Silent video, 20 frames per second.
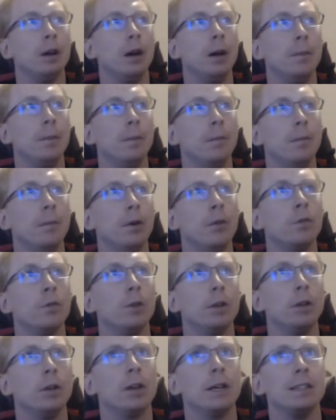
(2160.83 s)
um,
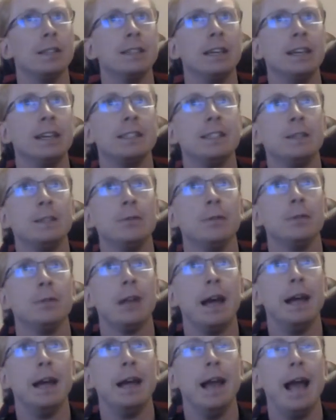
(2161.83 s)
overlook is that
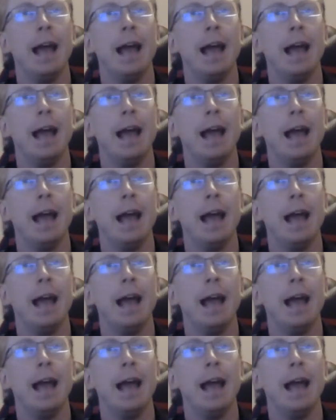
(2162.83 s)
SQLite